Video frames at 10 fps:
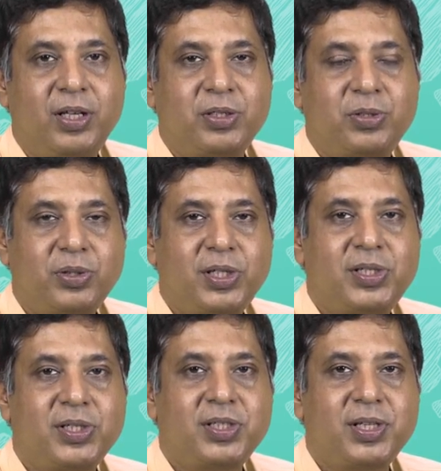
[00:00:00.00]
So,
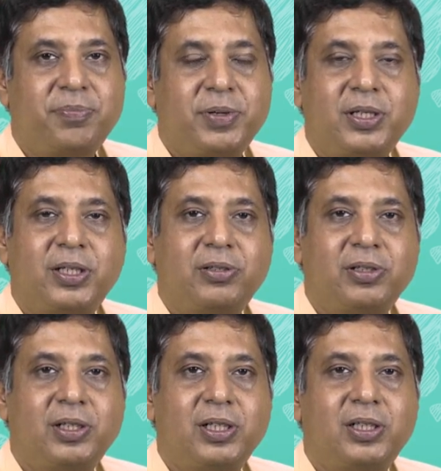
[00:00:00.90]
this is a
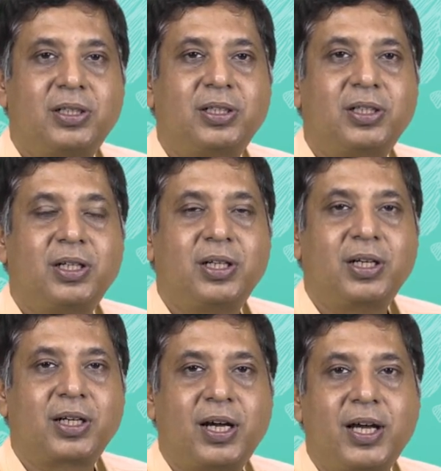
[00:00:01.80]
particular
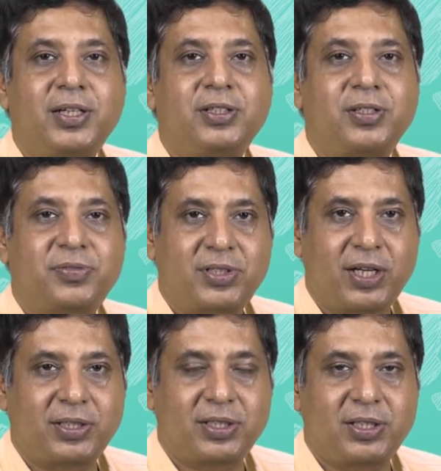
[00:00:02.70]
kind of
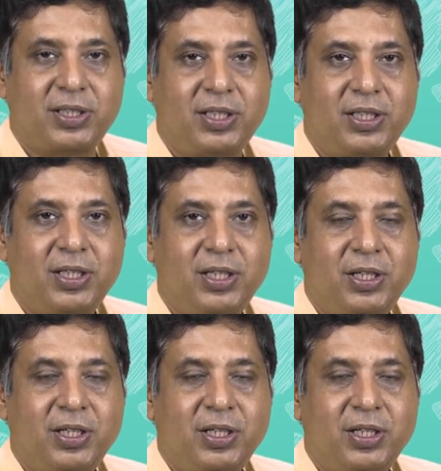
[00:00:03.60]
strategy,